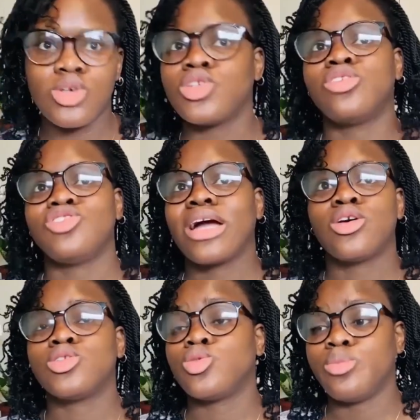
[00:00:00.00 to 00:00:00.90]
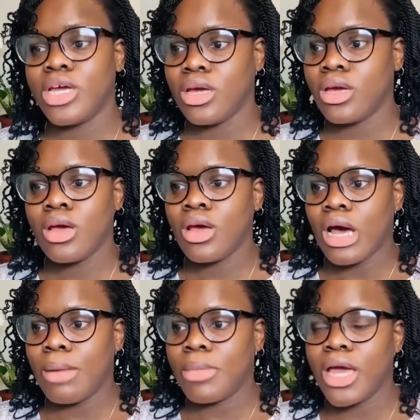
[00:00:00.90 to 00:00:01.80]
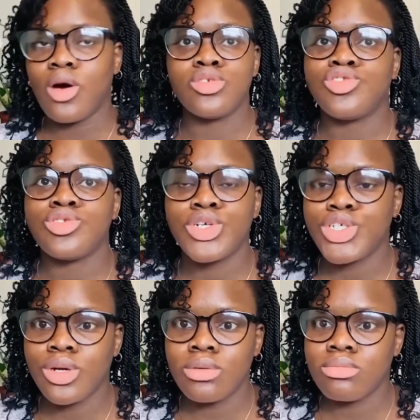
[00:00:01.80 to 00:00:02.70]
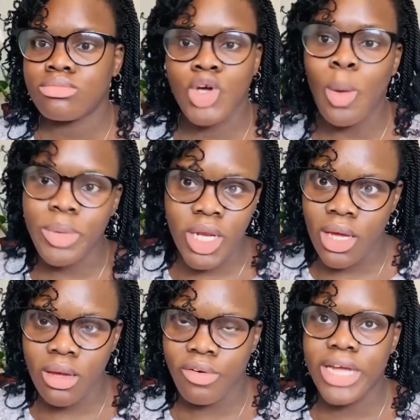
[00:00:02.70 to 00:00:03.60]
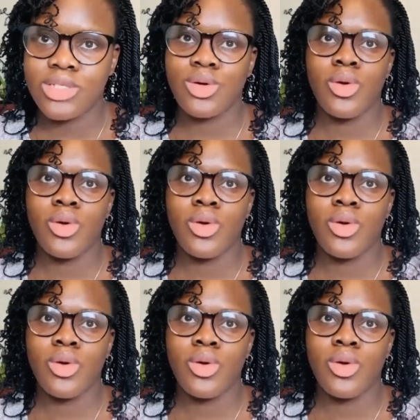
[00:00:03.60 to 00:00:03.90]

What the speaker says: Those contractors could be a construction company, right?